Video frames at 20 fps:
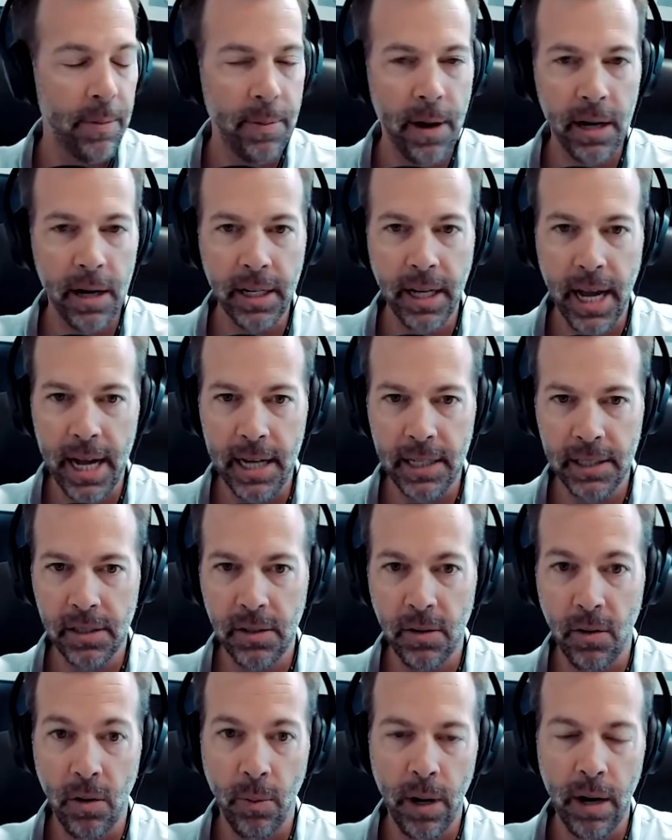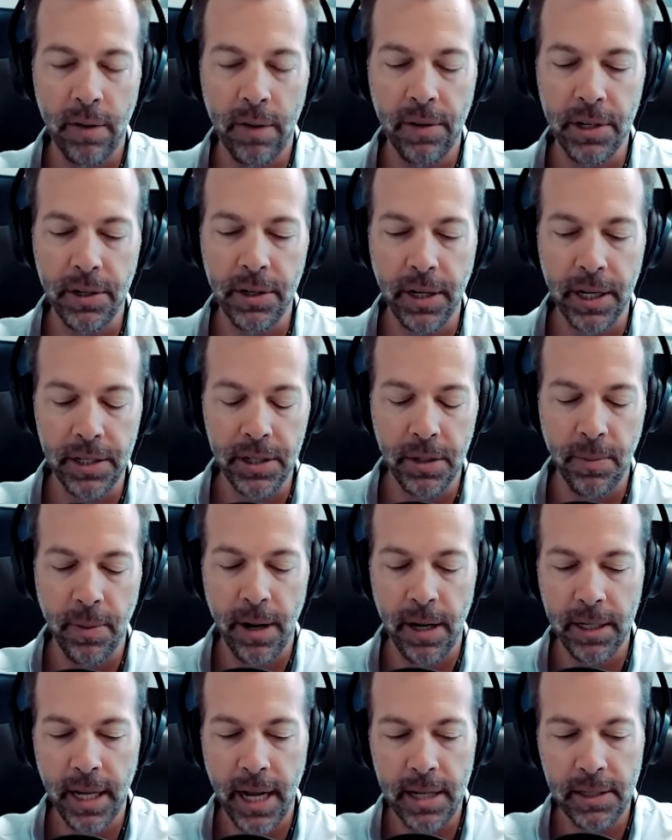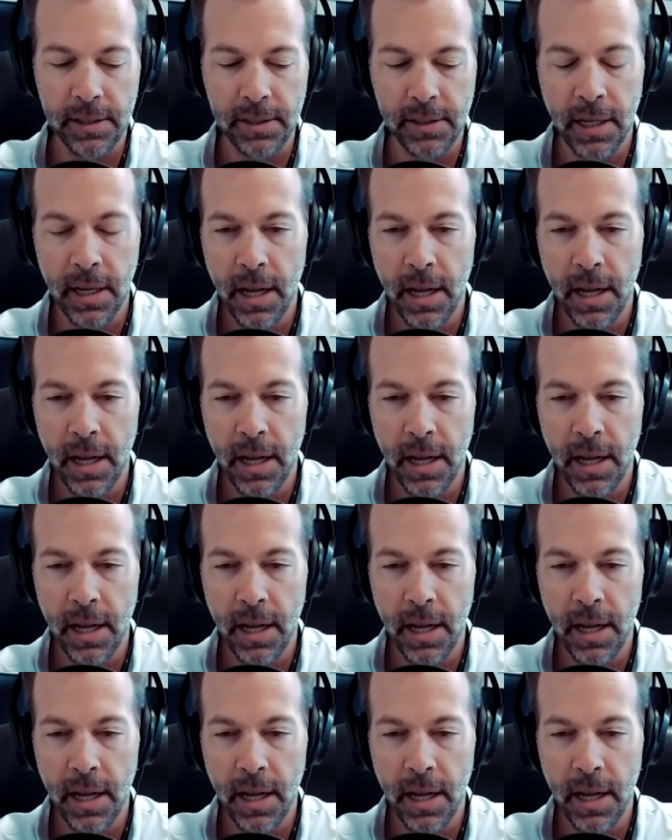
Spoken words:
Podcasts or wherever you get your podcasts.